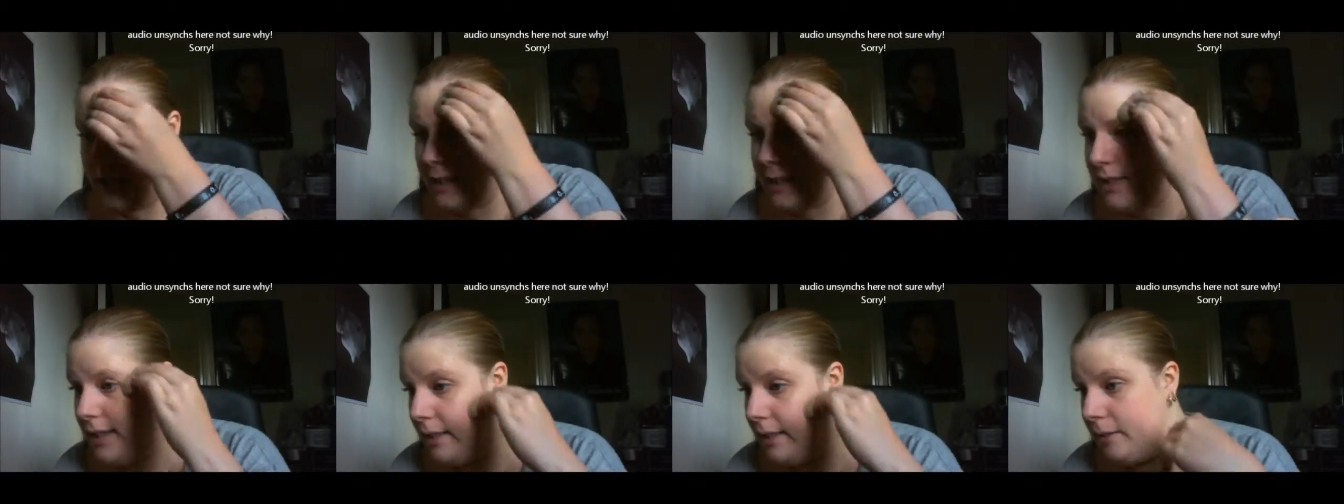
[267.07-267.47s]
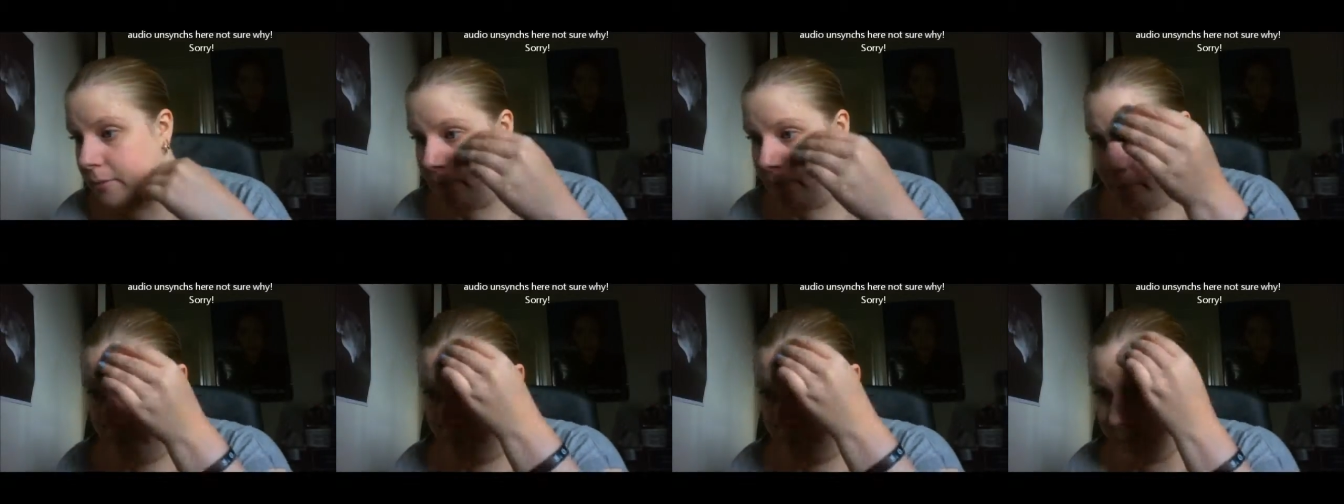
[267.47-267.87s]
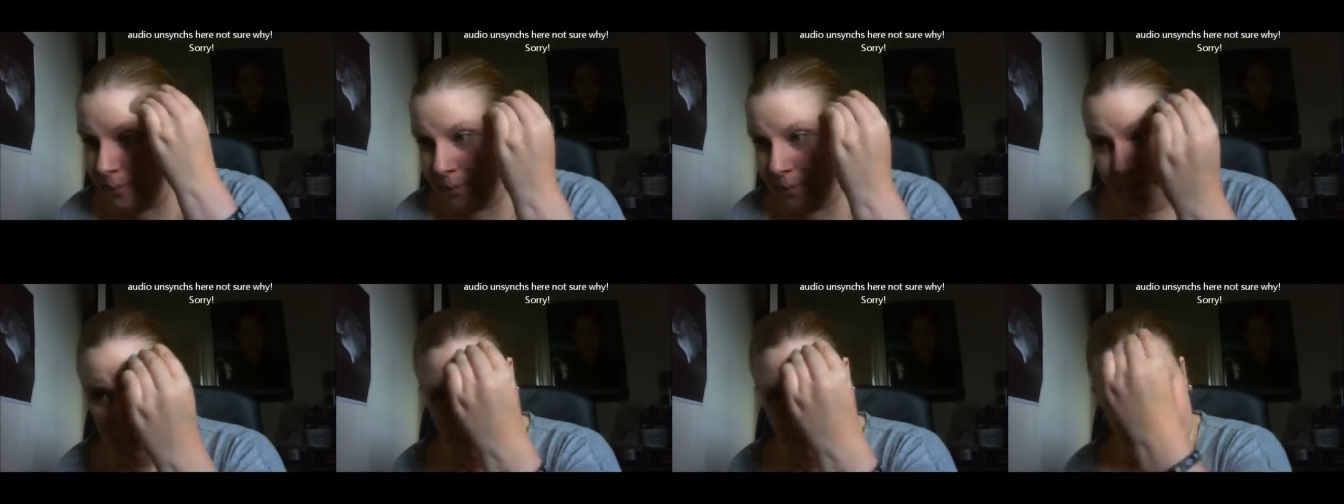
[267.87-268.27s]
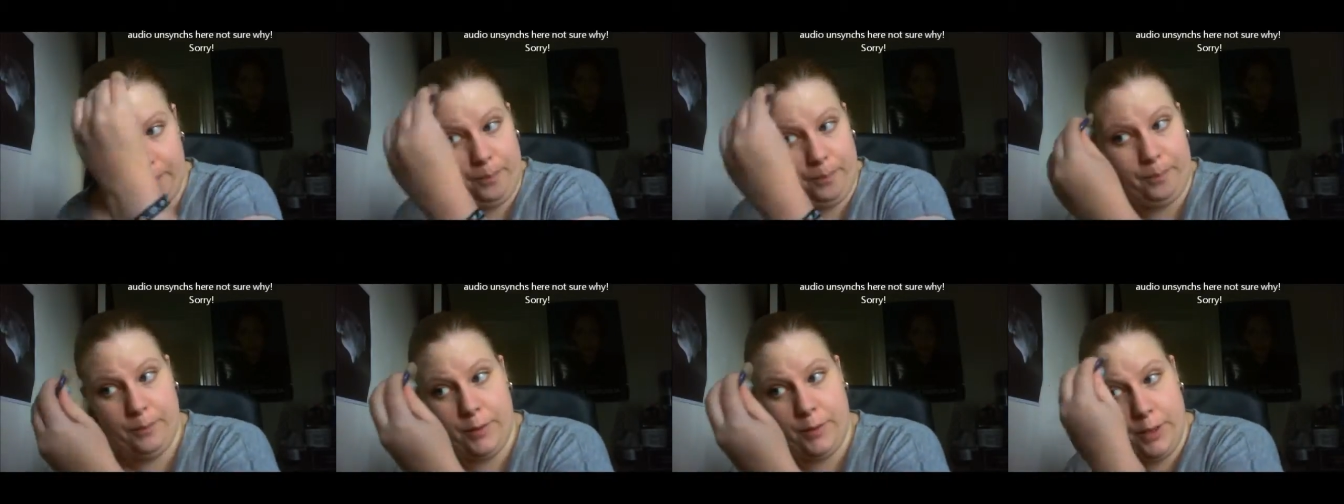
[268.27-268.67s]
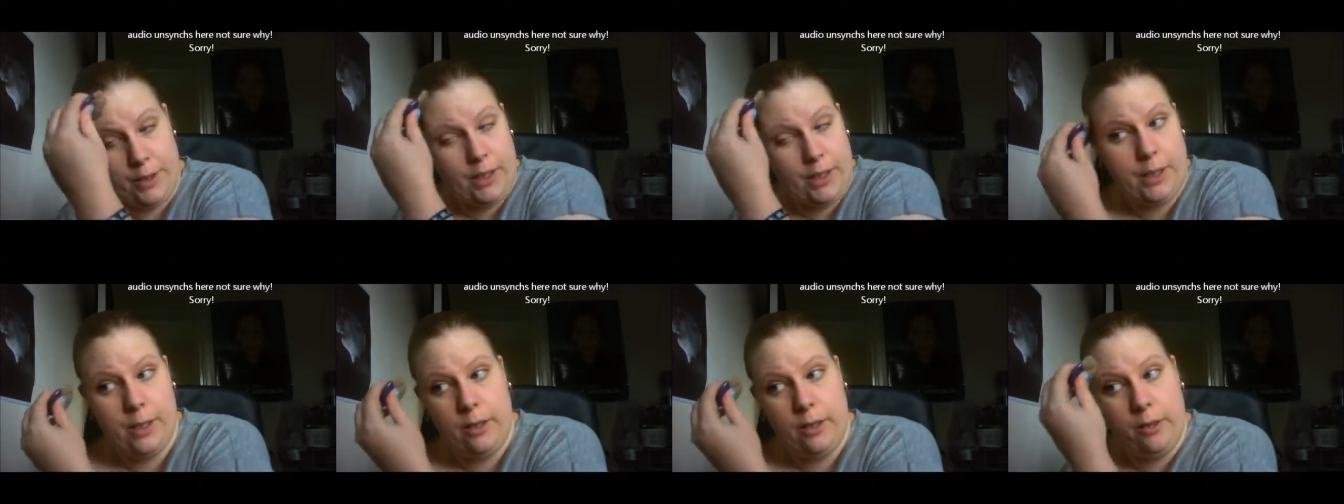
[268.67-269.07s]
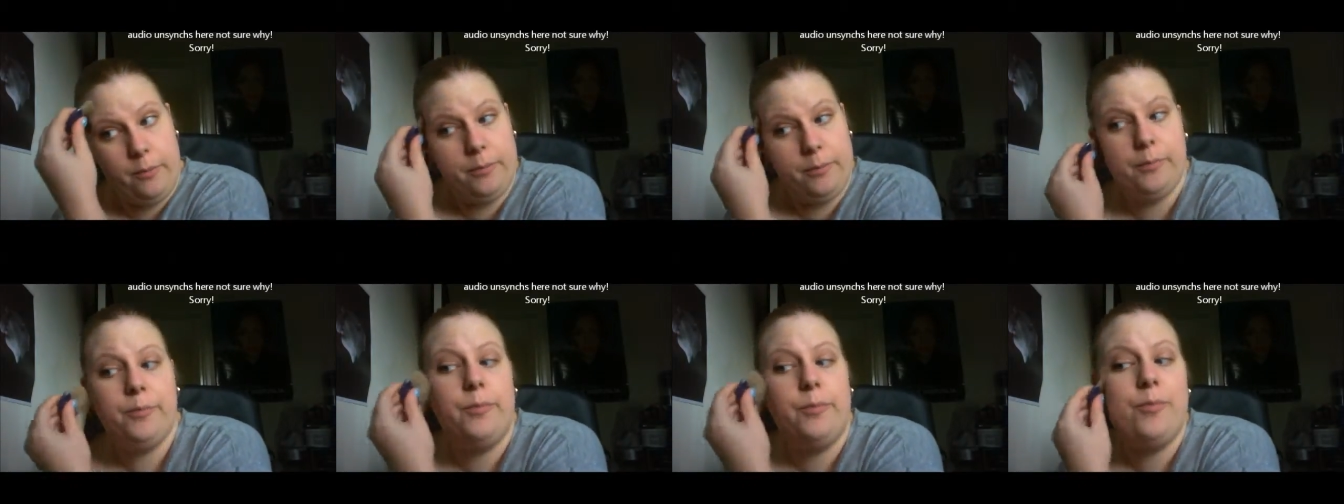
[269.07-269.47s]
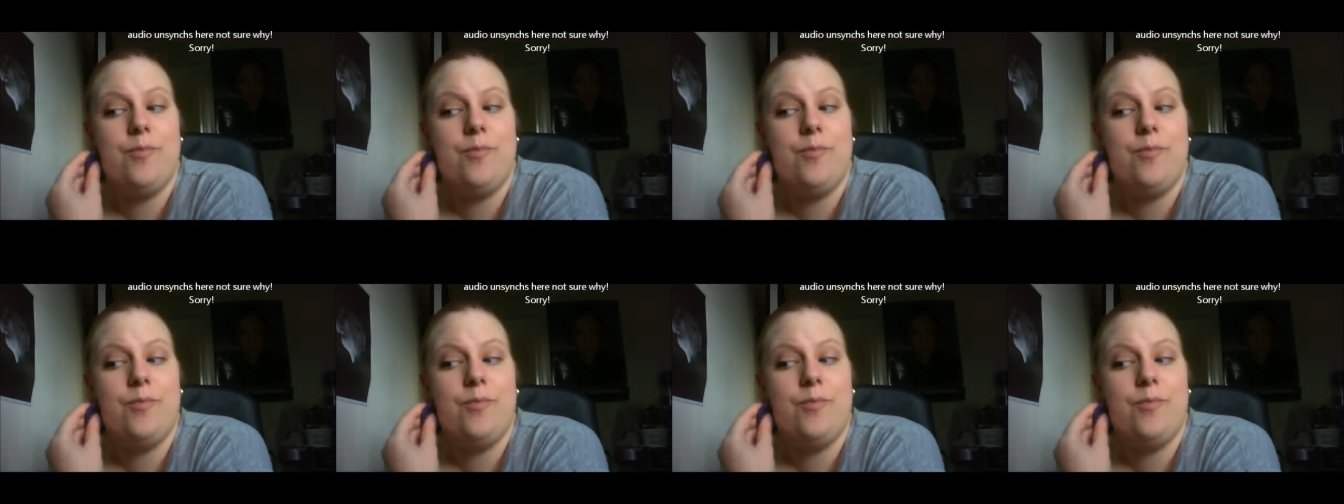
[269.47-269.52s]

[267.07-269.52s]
but it is. So